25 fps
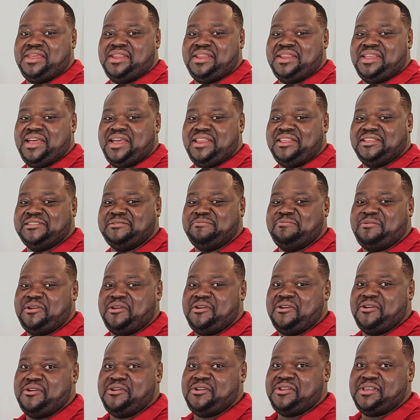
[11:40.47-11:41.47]
That is
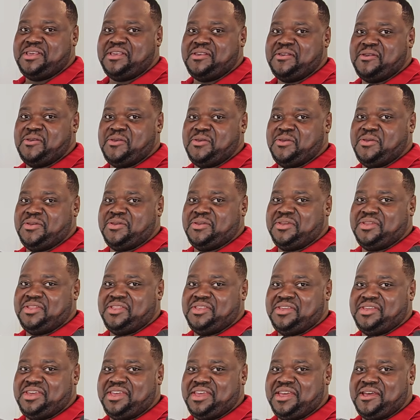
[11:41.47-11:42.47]
pretty.
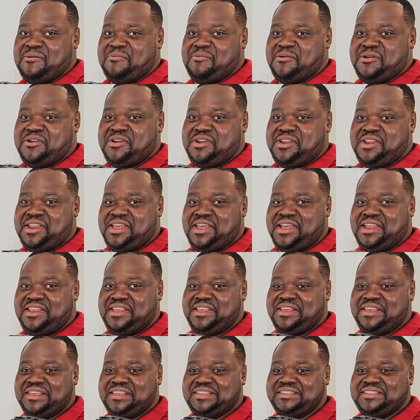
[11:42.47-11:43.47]
Look how pretty that
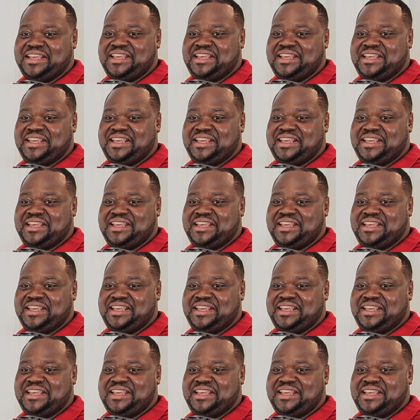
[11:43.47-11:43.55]
is.